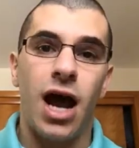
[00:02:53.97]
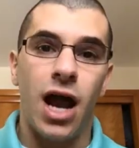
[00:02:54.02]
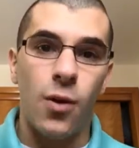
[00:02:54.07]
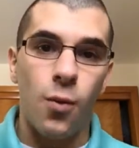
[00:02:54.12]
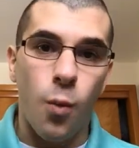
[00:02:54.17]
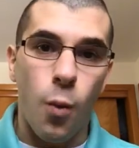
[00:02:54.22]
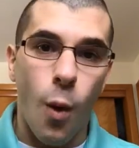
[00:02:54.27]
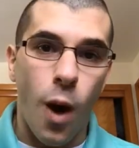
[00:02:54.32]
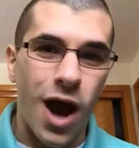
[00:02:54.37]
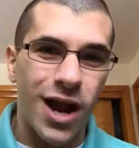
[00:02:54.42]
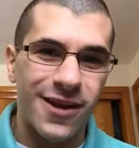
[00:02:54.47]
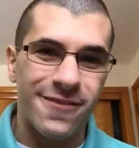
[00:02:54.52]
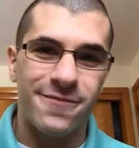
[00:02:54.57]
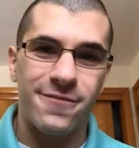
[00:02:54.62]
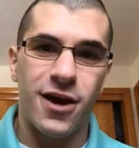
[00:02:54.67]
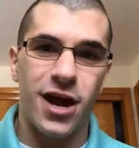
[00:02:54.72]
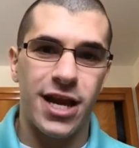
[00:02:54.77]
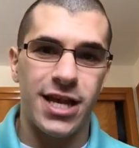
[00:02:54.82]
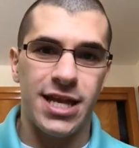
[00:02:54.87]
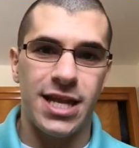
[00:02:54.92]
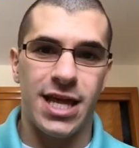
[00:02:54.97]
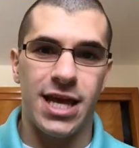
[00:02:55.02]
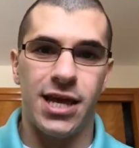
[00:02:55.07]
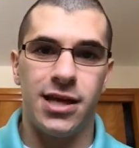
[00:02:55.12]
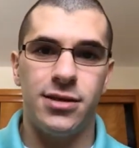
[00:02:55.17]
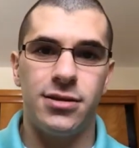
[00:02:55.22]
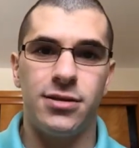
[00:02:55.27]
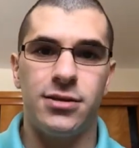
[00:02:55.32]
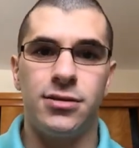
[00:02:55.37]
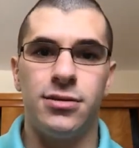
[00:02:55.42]
I want to find
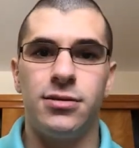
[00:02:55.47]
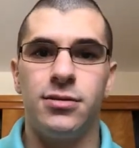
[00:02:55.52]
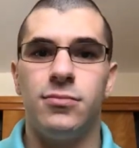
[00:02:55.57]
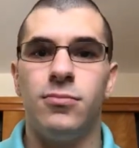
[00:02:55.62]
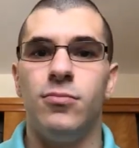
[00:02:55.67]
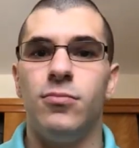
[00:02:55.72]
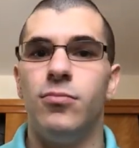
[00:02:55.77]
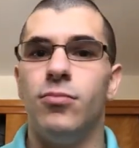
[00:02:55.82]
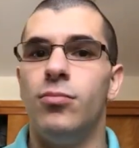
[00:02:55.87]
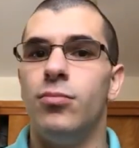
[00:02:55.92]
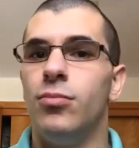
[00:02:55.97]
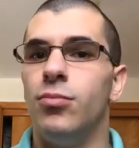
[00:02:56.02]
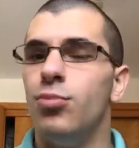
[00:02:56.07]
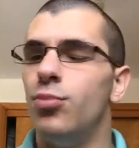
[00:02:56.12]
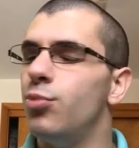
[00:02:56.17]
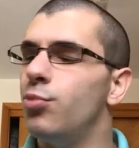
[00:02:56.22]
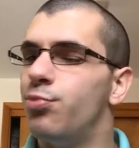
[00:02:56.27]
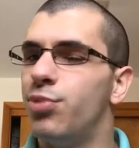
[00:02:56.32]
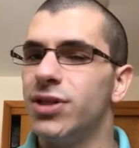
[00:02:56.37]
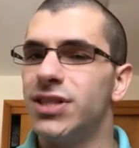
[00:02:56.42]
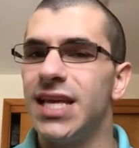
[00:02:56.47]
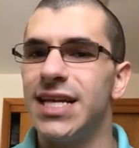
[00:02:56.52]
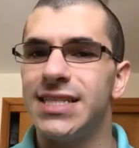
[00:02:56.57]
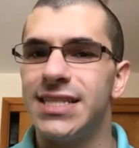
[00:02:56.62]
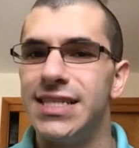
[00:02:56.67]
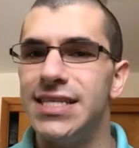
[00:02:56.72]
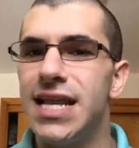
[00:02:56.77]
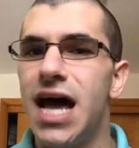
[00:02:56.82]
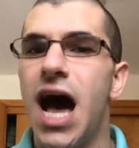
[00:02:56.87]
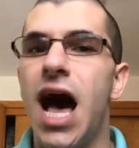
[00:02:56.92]
that. But
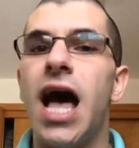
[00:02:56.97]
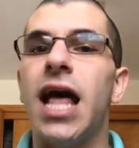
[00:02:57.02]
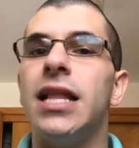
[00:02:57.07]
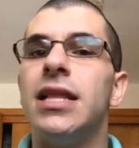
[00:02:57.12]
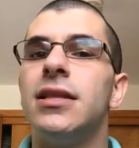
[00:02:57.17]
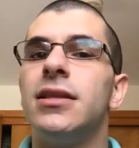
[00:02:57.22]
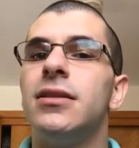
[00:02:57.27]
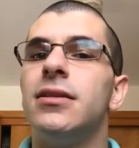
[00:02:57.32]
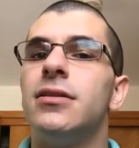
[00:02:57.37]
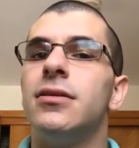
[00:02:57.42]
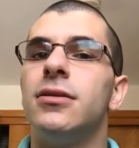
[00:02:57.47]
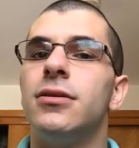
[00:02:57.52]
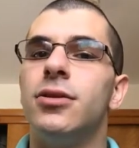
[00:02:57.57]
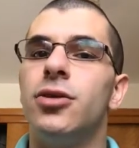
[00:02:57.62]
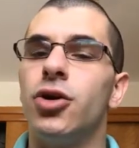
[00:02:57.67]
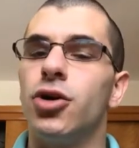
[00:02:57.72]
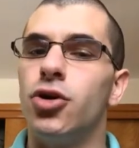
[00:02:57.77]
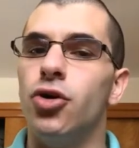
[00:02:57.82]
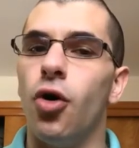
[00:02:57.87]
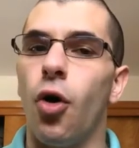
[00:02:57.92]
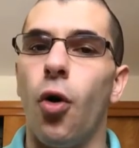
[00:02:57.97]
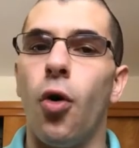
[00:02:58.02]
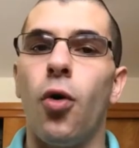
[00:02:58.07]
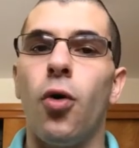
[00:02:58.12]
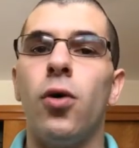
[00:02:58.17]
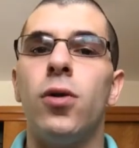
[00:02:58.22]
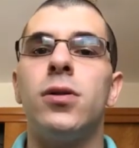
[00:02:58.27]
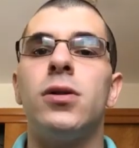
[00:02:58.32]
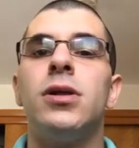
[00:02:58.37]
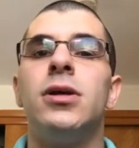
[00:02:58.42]
that's not the
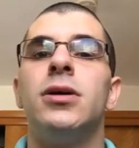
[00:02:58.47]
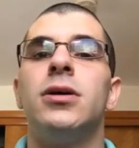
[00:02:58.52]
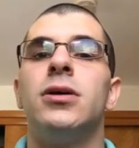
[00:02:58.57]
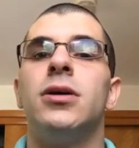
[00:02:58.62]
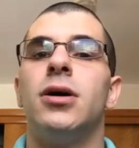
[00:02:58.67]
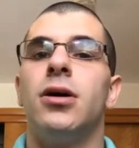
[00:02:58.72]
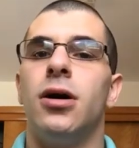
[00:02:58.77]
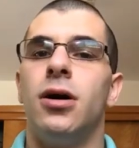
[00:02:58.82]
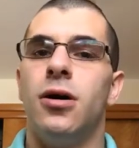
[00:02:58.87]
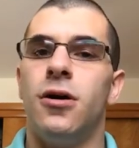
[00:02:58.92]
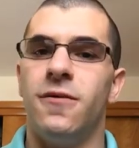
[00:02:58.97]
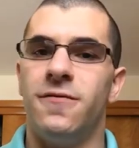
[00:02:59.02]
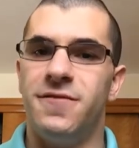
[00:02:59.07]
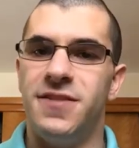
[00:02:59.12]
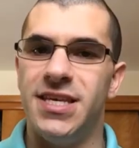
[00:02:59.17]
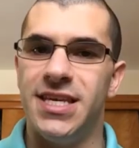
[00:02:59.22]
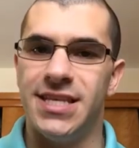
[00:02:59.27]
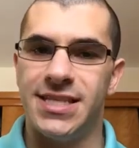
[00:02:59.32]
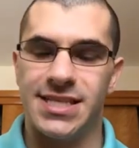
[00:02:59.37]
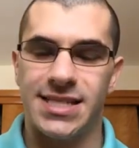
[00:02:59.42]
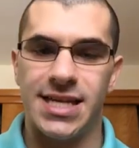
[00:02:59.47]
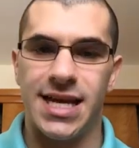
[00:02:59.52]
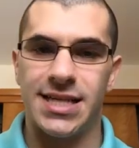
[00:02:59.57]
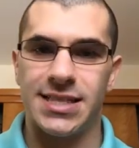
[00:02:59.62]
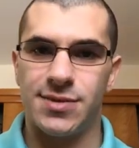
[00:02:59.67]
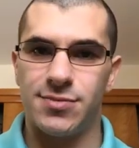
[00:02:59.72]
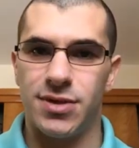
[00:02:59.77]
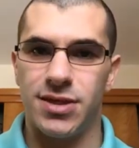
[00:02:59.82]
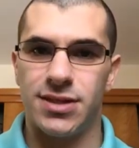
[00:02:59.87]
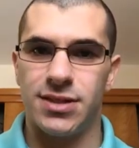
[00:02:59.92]
goal of the
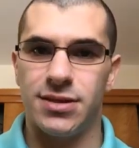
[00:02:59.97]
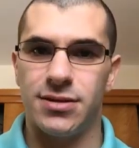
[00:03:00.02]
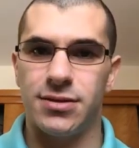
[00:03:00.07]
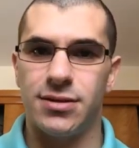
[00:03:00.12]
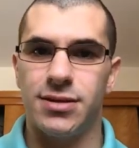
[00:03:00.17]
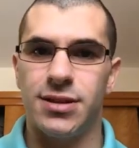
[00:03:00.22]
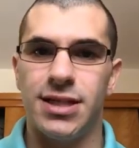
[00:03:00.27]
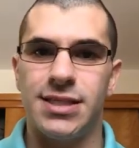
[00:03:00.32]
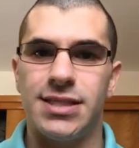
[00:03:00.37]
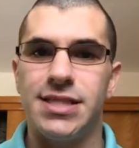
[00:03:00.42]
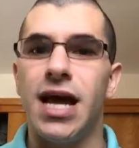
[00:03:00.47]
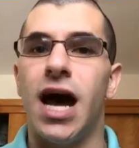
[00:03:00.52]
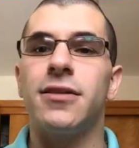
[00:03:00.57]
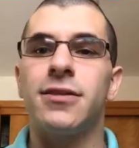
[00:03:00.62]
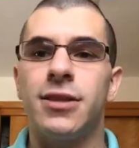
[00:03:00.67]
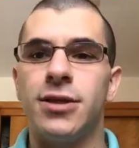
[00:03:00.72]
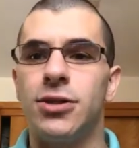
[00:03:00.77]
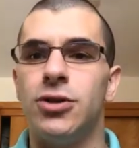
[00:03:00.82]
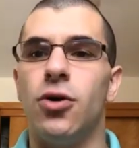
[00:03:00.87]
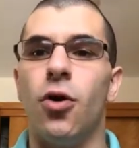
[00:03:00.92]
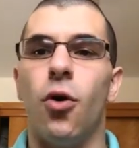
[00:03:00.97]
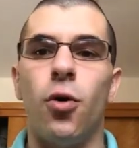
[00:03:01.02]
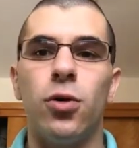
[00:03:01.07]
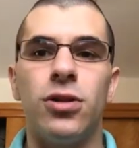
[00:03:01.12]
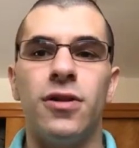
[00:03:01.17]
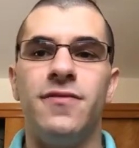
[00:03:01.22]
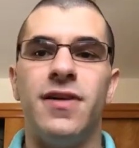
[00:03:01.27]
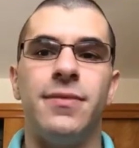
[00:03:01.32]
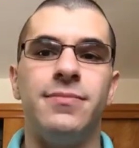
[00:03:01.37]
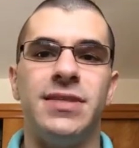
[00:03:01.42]
assessment. That's not the goal of